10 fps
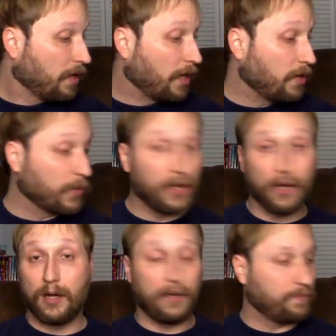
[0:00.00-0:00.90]
Anyway,
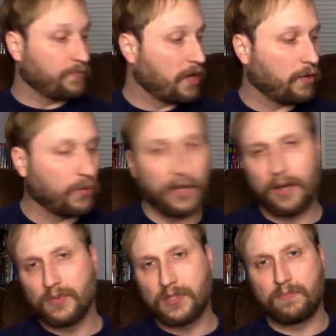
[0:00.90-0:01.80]
um, oh, and
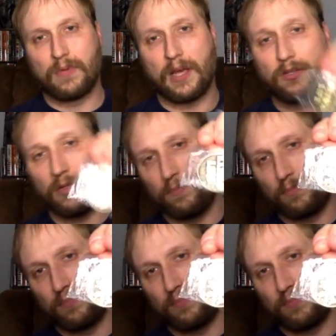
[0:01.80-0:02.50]
I was actually,